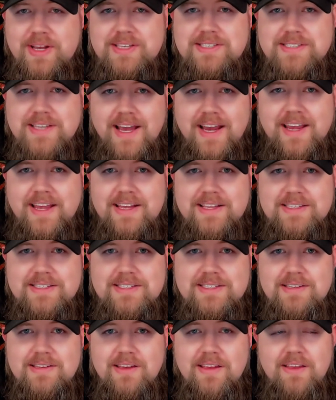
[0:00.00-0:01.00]

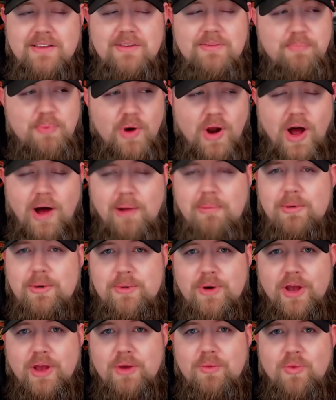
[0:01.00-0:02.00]
seconds. It's
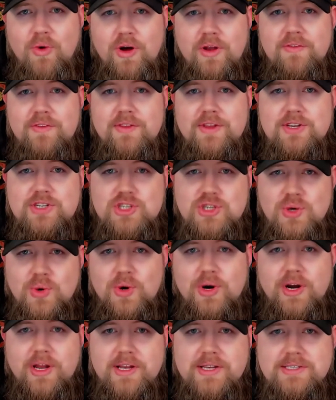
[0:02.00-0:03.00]
probably one of the
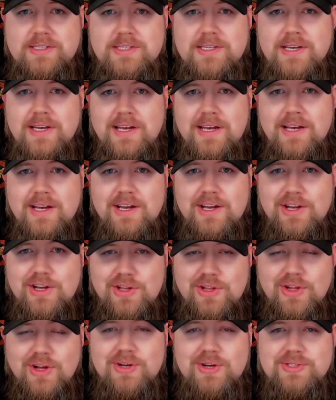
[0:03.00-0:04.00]
shortest
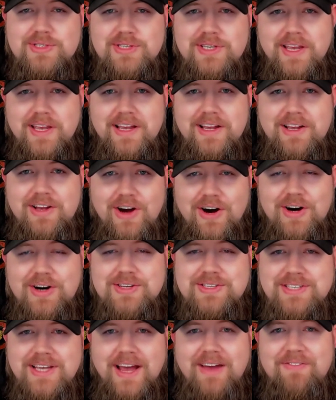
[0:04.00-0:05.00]
closing
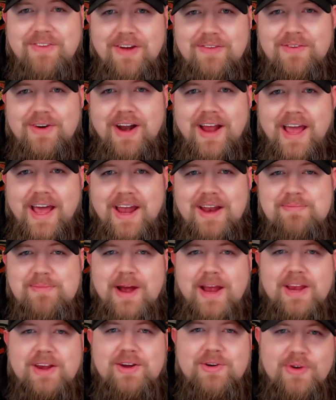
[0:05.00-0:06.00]
calls I've ever had in
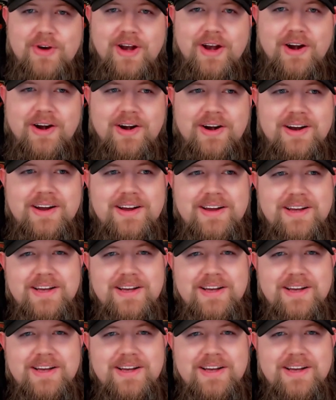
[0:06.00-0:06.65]
my career.